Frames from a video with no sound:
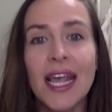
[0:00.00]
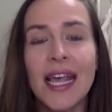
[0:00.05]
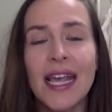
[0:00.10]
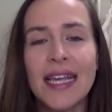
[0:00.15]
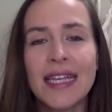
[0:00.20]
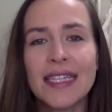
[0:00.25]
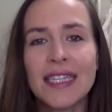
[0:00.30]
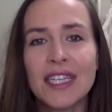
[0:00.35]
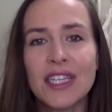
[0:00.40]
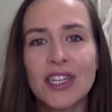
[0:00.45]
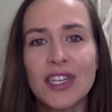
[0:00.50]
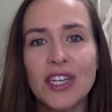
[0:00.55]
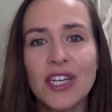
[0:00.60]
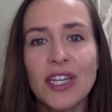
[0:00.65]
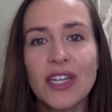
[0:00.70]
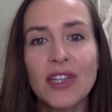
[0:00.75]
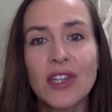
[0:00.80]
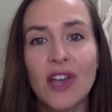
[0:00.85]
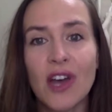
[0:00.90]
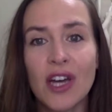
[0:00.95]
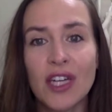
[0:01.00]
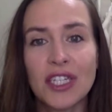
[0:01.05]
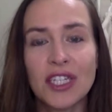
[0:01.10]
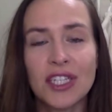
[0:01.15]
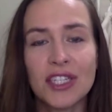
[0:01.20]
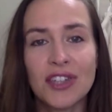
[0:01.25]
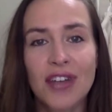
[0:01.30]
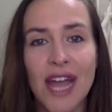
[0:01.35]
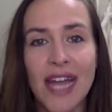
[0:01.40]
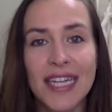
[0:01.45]
is a good launch
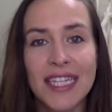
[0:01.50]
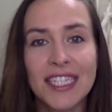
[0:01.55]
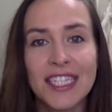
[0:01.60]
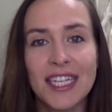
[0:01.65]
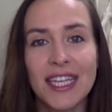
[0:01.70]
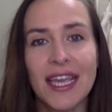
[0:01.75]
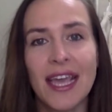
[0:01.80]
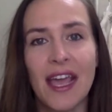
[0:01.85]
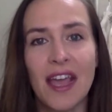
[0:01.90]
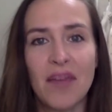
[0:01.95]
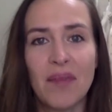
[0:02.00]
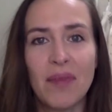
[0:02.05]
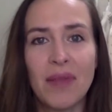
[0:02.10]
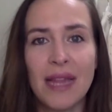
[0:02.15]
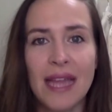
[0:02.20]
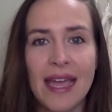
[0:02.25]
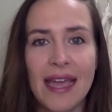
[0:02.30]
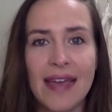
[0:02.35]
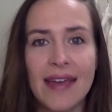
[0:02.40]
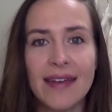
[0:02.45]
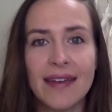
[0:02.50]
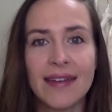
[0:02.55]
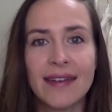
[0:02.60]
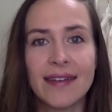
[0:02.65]
strategy and plan.